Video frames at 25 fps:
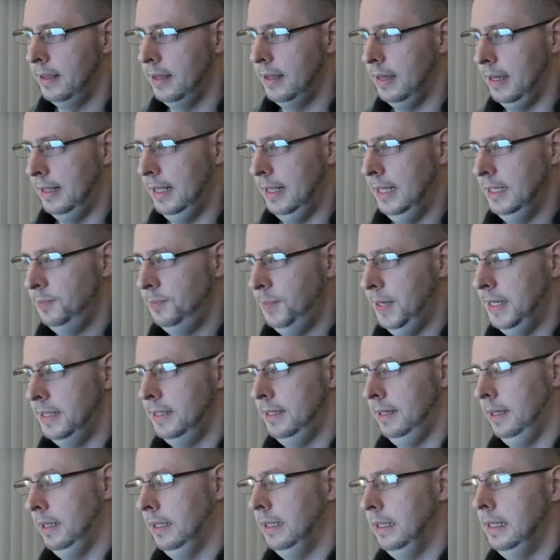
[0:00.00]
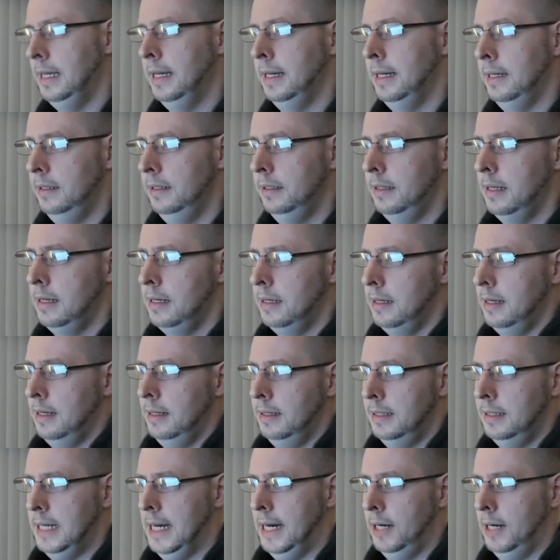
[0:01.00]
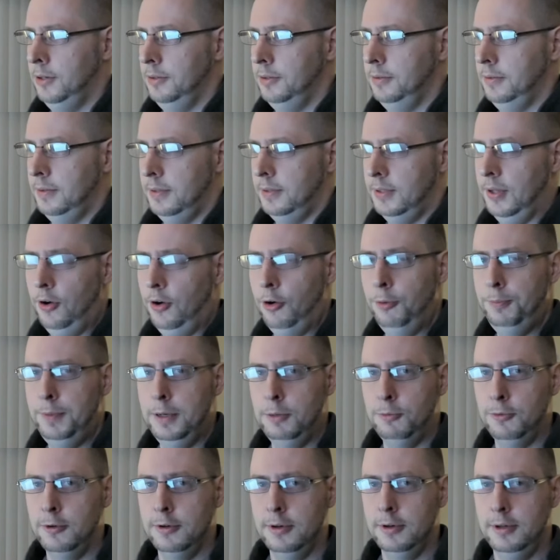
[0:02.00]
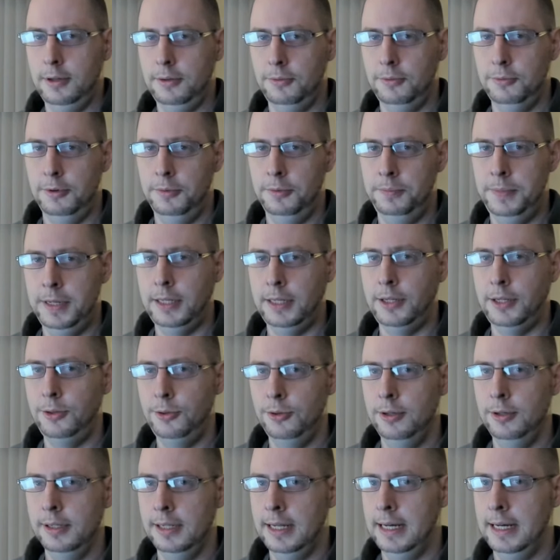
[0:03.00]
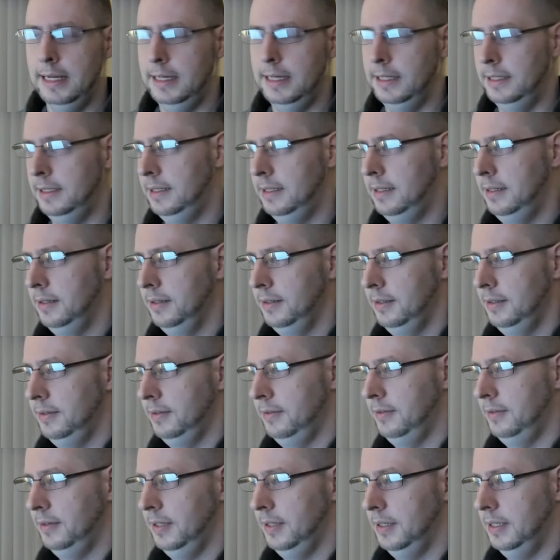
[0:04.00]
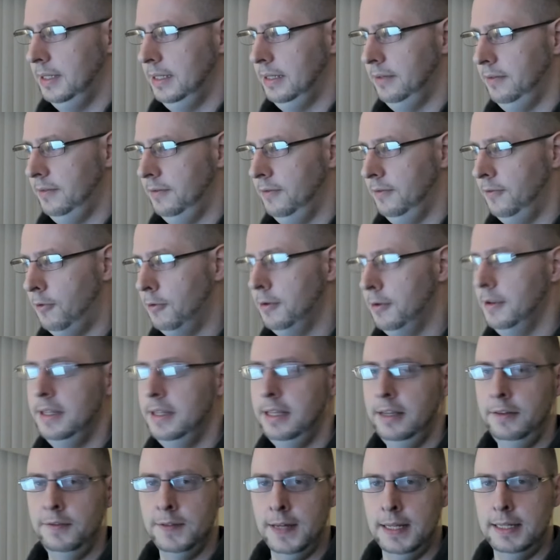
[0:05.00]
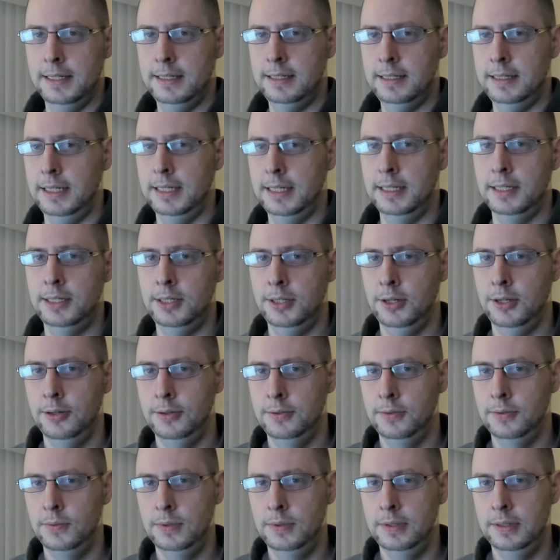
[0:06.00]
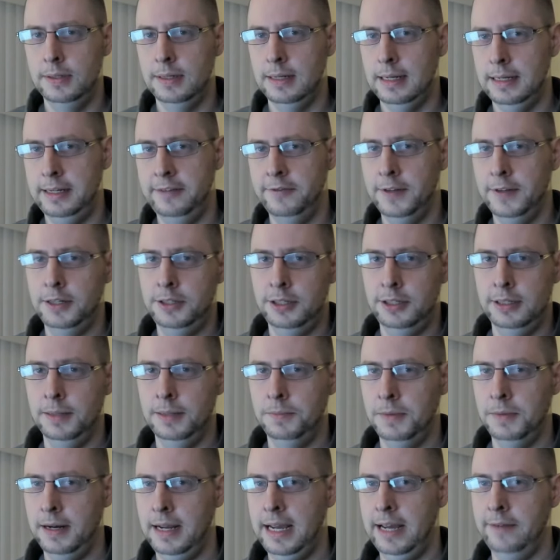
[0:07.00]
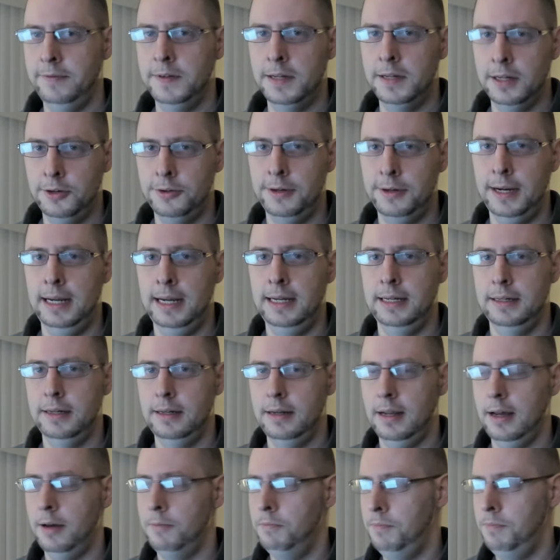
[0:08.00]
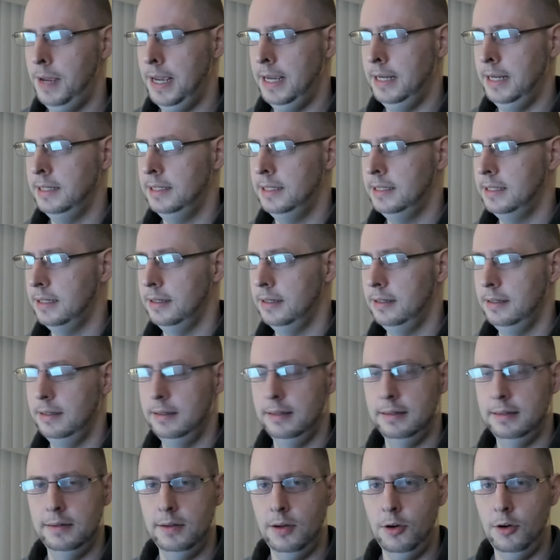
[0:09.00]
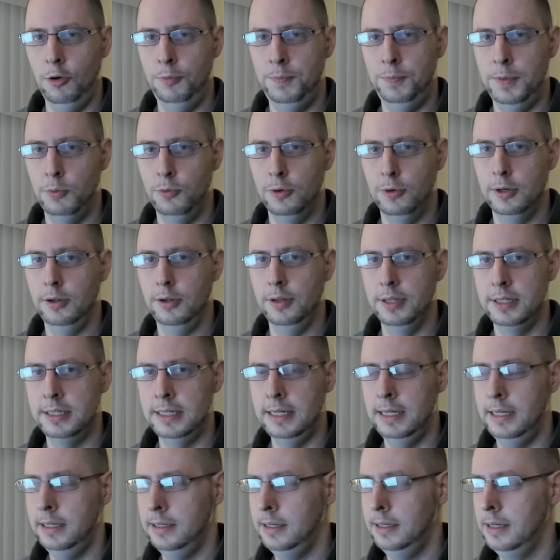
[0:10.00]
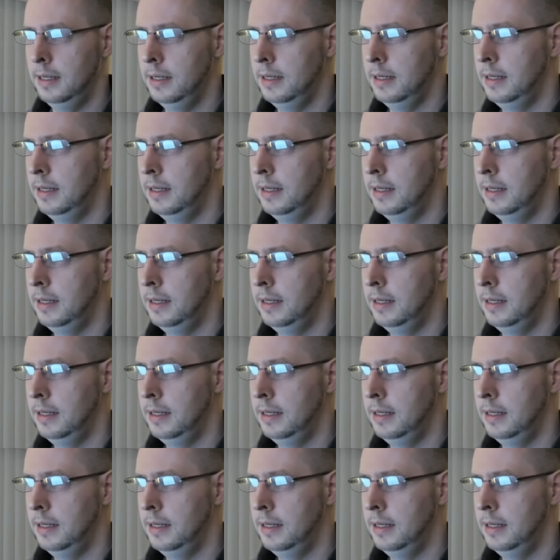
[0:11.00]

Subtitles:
And that's basically it. Now, the open world will be utilized for the event scene. So eventually I'm going to have to create a base open world scene.